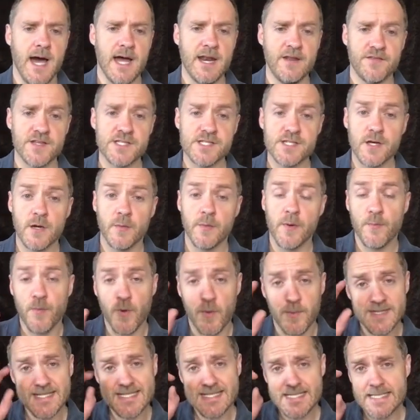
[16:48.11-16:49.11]
And if there's a couple of
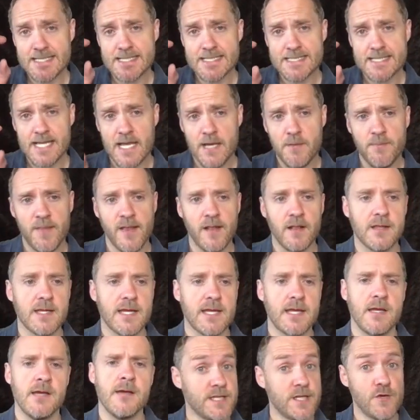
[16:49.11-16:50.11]
properties in the same
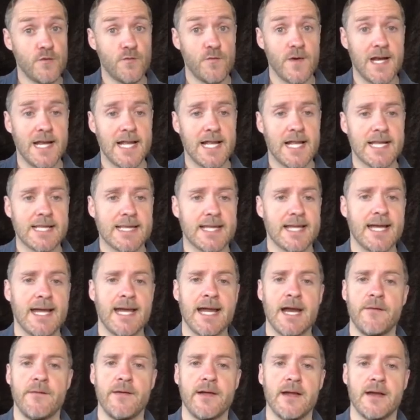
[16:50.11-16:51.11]
building, you really like that
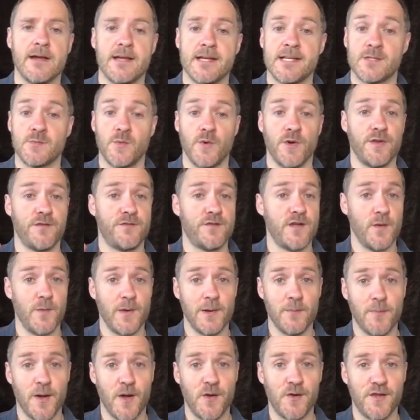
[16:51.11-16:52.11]
area, it's worth
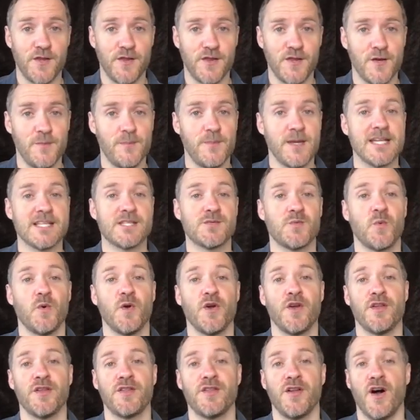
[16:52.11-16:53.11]
viewing both of them. It's
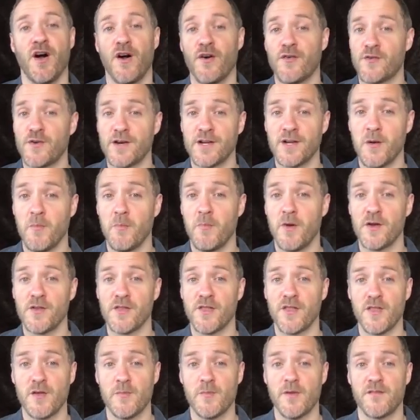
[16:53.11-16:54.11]
worth offering on
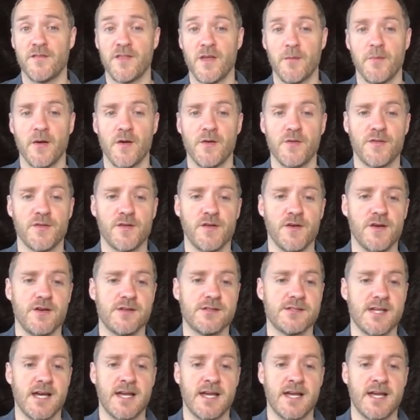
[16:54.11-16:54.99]
both of them if they're both good.